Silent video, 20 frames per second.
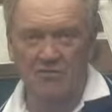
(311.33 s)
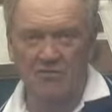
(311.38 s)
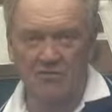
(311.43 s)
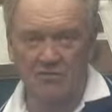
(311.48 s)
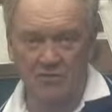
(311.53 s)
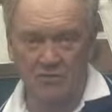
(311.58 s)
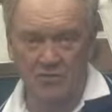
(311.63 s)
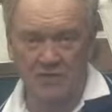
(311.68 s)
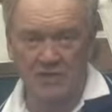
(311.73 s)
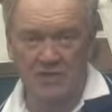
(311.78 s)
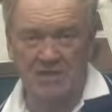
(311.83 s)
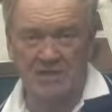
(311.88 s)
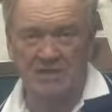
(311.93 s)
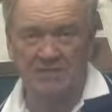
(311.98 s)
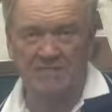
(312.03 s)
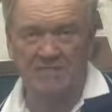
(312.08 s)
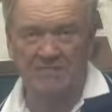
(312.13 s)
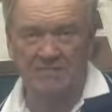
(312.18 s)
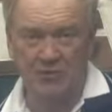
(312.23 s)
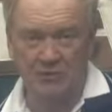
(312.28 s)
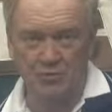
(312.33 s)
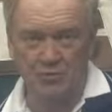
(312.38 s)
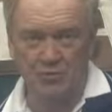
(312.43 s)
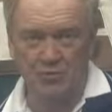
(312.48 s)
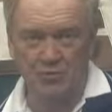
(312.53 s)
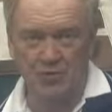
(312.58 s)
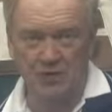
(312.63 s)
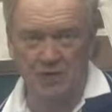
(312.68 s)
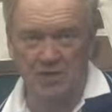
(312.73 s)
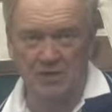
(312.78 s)
Free
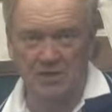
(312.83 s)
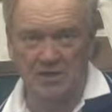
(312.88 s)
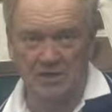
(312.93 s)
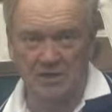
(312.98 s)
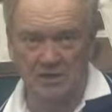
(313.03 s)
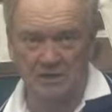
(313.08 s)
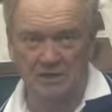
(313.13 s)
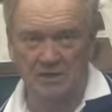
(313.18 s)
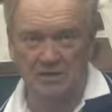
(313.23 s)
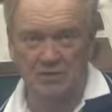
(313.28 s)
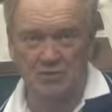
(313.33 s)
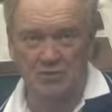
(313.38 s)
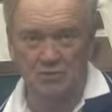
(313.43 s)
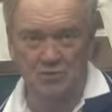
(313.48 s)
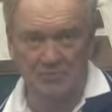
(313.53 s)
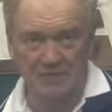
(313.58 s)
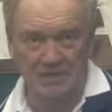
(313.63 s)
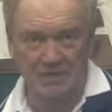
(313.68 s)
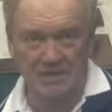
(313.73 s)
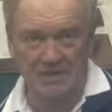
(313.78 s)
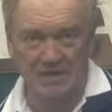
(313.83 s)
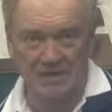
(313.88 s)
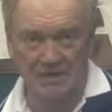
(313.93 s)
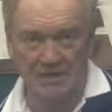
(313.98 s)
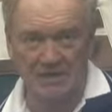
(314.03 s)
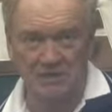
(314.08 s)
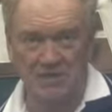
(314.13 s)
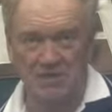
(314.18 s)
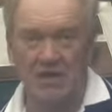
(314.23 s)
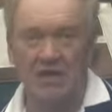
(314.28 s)
flu shot clinics will be
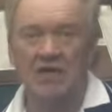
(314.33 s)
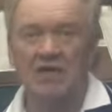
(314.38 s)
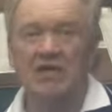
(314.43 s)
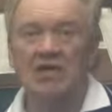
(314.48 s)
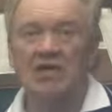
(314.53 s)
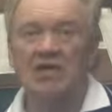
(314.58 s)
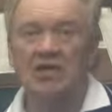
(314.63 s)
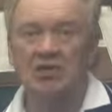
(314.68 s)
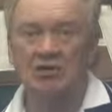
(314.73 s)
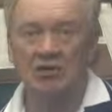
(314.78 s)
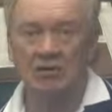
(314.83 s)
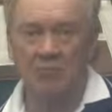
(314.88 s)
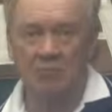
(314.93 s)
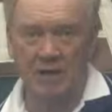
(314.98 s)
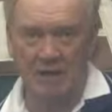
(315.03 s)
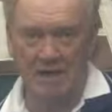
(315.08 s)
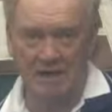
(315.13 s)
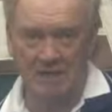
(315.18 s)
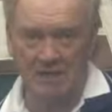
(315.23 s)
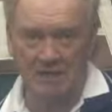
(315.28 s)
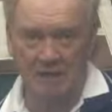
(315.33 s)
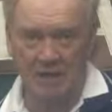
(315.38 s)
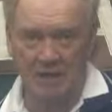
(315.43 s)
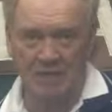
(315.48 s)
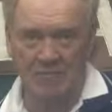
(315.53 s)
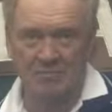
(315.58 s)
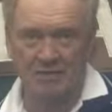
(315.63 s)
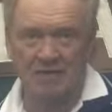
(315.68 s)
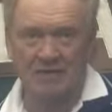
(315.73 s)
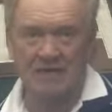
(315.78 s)
held in the main
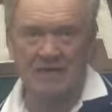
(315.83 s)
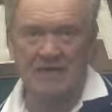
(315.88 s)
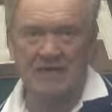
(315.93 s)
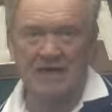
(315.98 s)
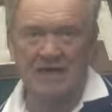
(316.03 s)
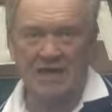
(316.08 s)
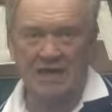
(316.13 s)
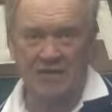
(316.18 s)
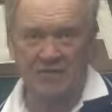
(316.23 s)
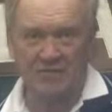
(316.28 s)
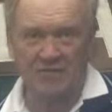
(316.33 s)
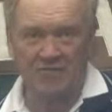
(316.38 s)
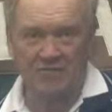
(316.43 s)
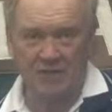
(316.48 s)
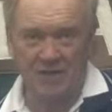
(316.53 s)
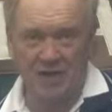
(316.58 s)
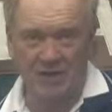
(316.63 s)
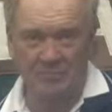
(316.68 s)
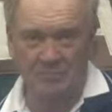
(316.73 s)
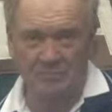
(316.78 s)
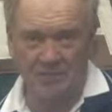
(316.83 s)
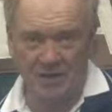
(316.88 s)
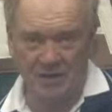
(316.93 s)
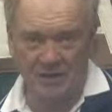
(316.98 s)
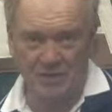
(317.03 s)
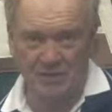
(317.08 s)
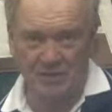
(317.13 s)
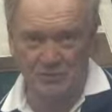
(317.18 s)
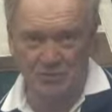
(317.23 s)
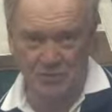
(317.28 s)
lobby at La Follette
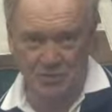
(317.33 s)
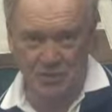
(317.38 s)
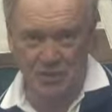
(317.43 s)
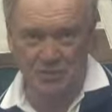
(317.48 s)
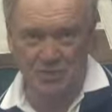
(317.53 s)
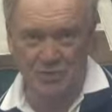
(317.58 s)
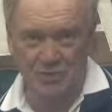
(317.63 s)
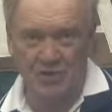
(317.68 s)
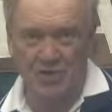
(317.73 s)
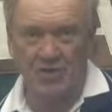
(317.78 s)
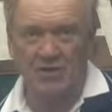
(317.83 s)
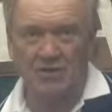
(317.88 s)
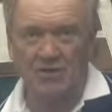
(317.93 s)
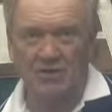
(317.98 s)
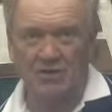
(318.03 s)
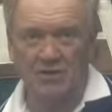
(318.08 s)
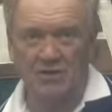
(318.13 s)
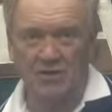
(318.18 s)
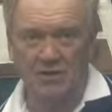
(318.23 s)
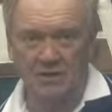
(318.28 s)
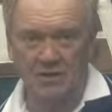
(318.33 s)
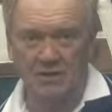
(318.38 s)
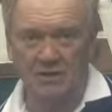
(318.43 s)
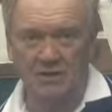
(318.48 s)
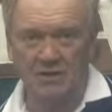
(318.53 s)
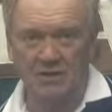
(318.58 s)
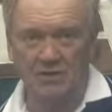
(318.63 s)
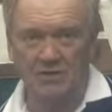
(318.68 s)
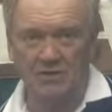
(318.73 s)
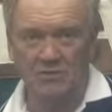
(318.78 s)
Medical Center. The
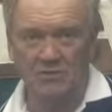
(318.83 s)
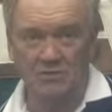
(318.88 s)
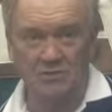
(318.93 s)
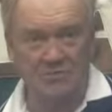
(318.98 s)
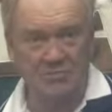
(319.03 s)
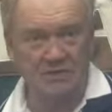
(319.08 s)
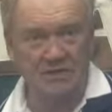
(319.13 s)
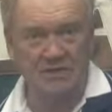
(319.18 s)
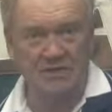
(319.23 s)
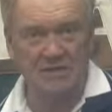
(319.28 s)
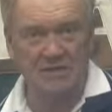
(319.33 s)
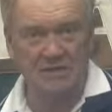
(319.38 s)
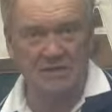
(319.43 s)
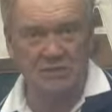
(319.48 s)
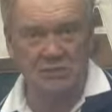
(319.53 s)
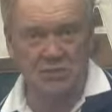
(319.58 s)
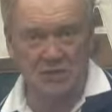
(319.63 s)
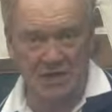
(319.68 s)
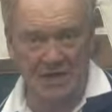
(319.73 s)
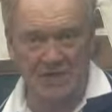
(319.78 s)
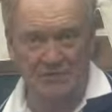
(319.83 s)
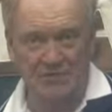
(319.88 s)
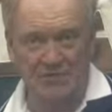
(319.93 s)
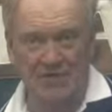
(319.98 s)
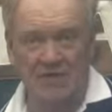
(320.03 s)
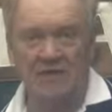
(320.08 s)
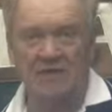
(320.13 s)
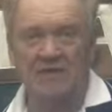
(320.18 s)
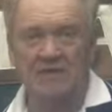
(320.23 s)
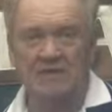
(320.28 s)
clinic will be
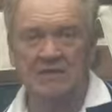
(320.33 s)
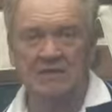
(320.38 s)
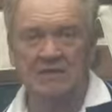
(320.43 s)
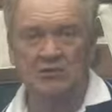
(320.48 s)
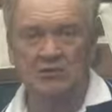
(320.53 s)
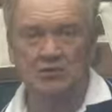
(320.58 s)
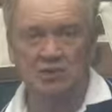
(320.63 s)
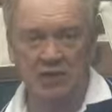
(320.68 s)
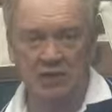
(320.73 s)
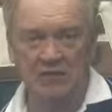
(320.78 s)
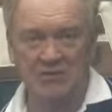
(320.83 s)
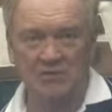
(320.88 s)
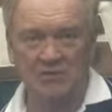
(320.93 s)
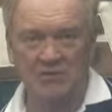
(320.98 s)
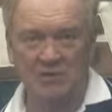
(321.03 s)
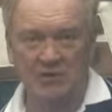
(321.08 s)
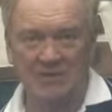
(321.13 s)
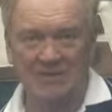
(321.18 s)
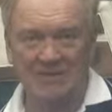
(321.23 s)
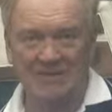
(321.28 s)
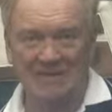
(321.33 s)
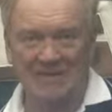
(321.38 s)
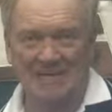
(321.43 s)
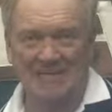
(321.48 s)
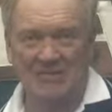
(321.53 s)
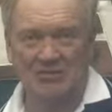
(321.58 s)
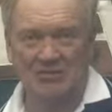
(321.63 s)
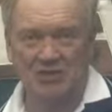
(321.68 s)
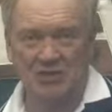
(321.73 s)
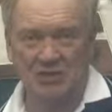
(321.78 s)
Saturday, January
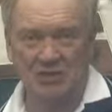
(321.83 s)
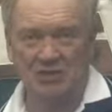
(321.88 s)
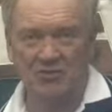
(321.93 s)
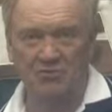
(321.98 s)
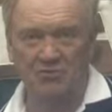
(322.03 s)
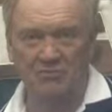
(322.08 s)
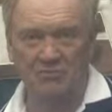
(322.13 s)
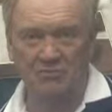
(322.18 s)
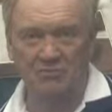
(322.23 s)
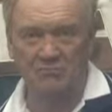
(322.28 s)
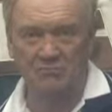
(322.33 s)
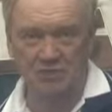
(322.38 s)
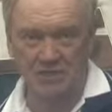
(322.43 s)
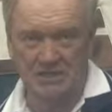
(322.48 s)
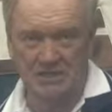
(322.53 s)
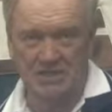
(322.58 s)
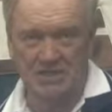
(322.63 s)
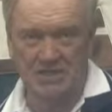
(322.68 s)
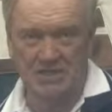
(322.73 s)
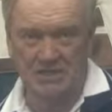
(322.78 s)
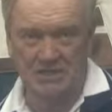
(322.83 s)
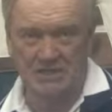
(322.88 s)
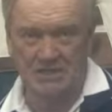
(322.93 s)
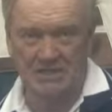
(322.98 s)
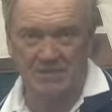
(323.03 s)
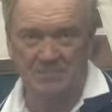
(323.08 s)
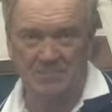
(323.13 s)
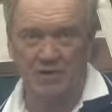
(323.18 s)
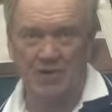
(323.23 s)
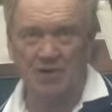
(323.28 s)
18th, from 10
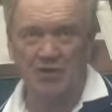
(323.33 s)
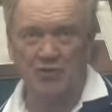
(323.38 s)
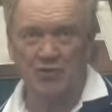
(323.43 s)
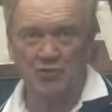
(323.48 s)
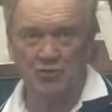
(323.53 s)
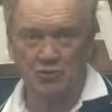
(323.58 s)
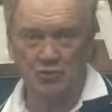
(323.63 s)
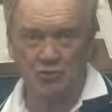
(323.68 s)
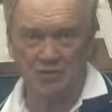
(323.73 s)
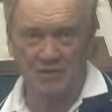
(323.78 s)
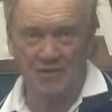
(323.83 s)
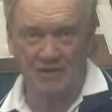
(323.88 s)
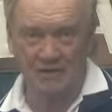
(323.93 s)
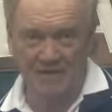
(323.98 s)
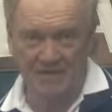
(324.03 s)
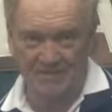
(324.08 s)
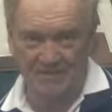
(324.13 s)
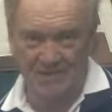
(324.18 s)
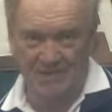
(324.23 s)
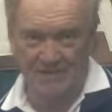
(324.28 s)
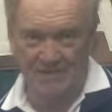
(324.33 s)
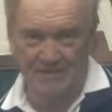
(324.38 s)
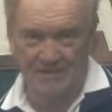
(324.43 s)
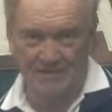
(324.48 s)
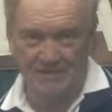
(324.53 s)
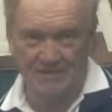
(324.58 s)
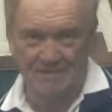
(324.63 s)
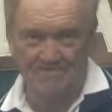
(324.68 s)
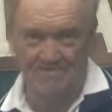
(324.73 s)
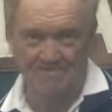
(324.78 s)
a.m. to 11
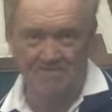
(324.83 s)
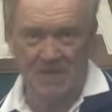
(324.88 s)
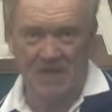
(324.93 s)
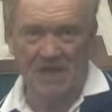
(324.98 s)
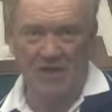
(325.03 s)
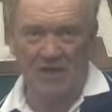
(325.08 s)
a.m.